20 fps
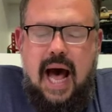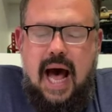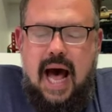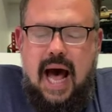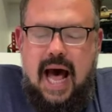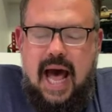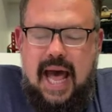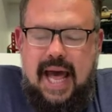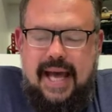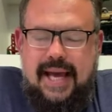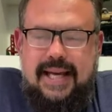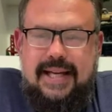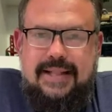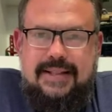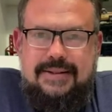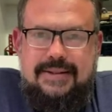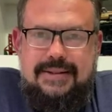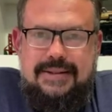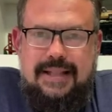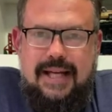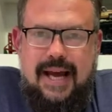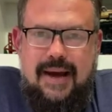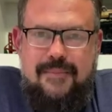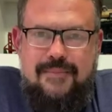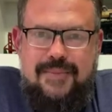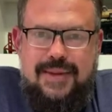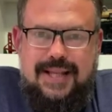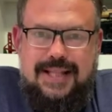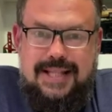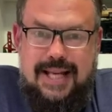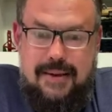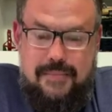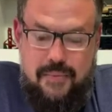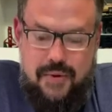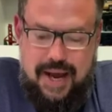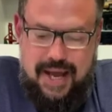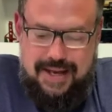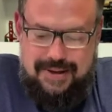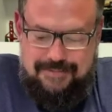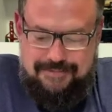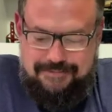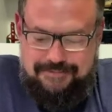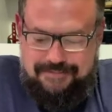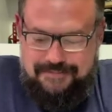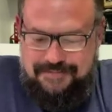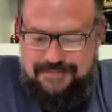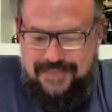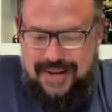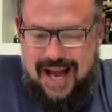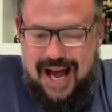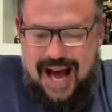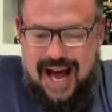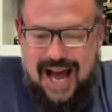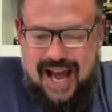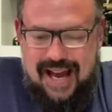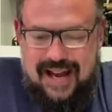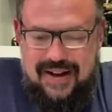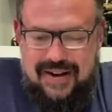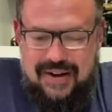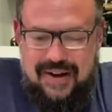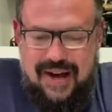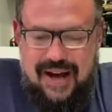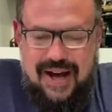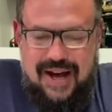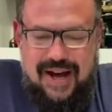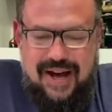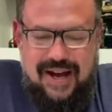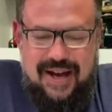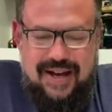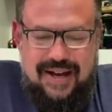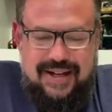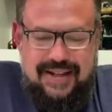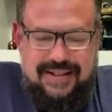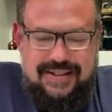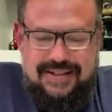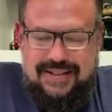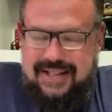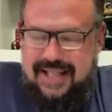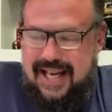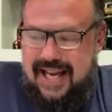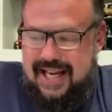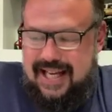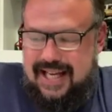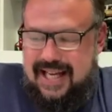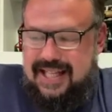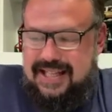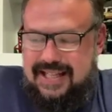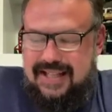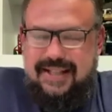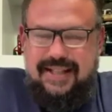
I am the same way. It gets it's a